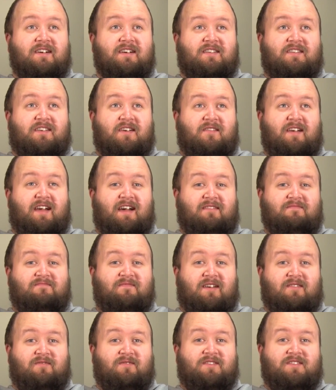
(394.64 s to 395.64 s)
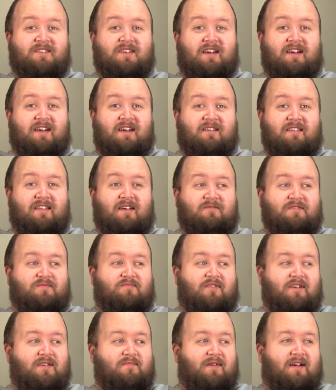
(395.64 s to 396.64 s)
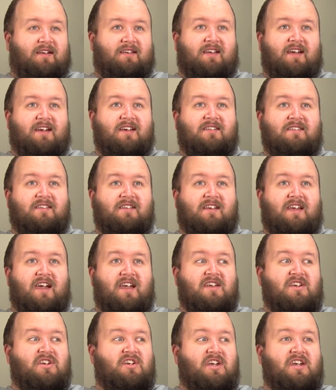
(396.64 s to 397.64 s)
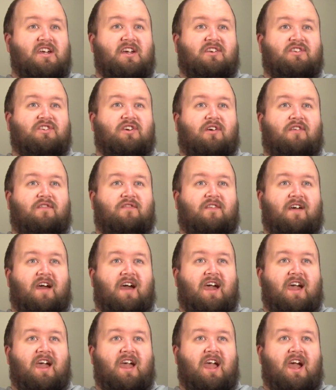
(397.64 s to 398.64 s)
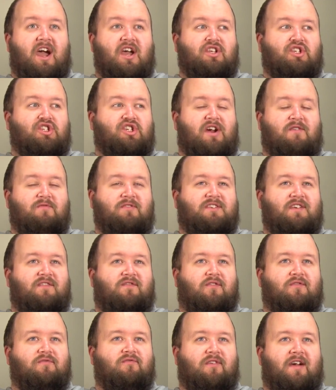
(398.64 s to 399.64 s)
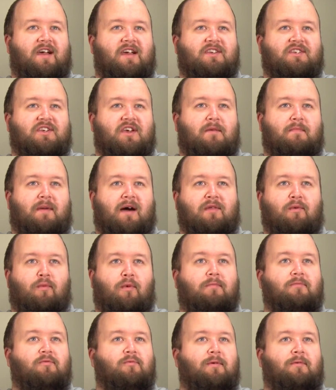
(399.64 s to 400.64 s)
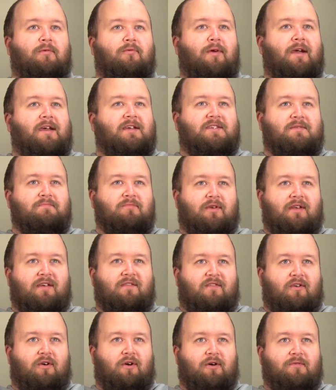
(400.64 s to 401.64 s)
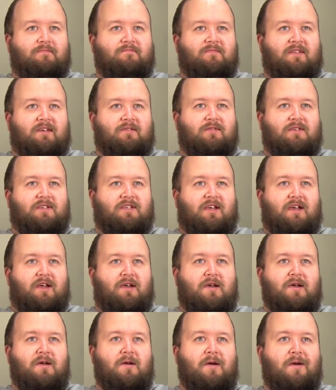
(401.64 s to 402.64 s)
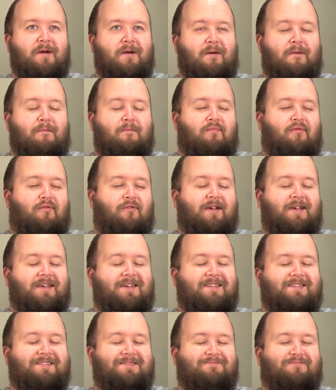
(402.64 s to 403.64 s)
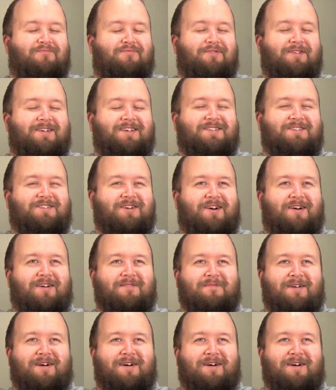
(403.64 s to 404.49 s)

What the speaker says: So yeah, that was pretty bad, getting kicked off a charity fundraiser by the woman we were raising money for. That was a pretty dark